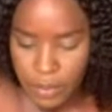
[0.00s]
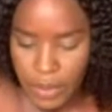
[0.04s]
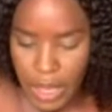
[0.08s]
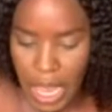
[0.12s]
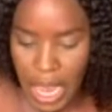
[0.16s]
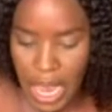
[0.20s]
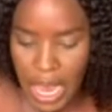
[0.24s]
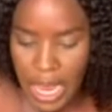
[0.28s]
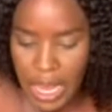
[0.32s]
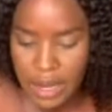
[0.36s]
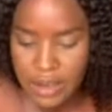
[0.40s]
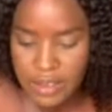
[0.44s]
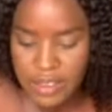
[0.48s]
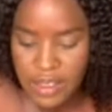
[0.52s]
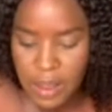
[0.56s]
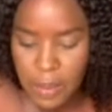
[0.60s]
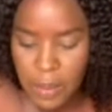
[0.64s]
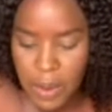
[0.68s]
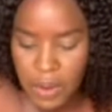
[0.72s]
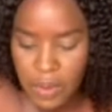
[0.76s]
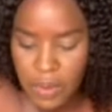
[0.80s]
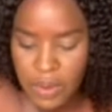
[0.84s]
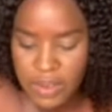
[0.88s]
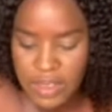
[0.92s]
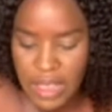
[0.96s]
And
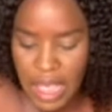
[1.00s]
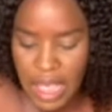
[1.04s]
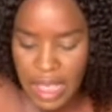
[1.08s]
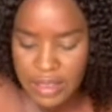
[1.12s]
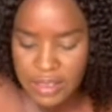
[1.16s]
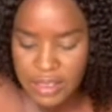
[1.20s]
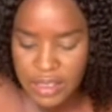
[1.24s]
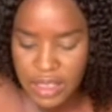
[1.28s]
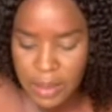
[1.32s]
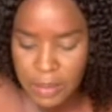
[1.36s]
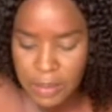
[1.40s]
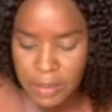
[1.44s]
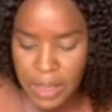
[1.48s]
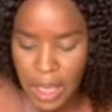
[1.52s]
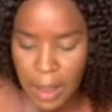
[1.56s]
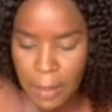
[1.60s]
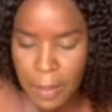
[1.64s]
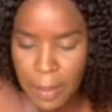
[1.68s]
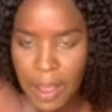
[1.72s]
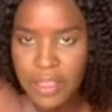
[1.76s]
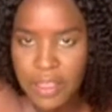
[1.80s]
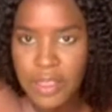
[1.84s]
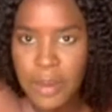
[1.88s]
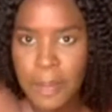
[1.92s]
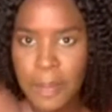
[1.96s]
someone was asking me
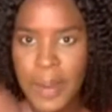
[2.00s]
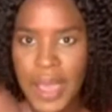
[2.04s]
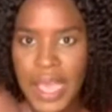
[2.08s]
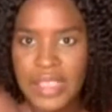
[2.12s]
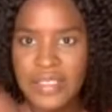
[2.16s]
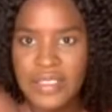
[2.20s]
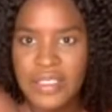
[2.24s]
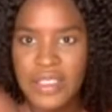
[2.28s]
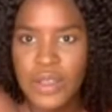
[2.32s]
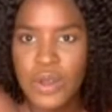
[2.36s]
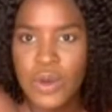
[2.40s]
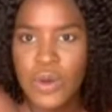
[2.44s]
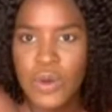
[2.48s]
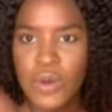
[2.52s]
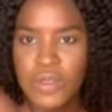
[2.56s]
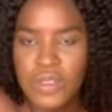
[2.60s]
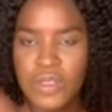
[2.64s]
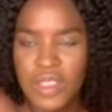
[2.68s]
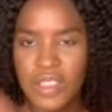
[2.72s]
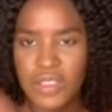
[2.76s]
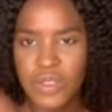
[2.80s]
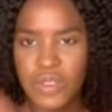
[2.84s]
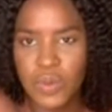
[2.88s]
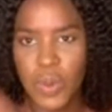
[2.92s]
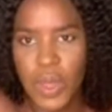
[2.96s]
about the bicycles
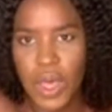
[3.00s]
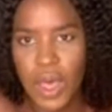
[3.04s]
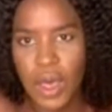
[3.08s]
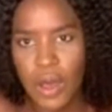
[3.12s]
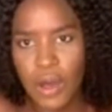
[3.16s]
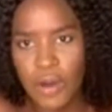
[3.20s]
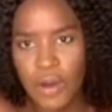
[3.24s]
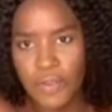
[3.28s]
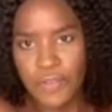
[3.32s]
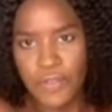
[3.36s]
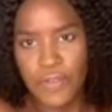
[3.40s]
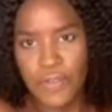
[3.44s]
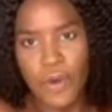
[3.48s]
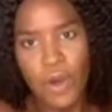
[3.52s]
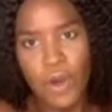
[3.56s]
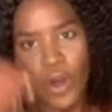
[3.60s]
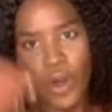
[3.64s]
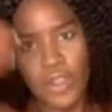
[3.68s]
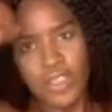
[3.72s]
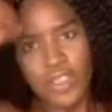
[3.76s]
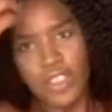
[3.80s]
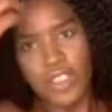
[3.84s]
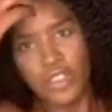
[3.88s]
as well for the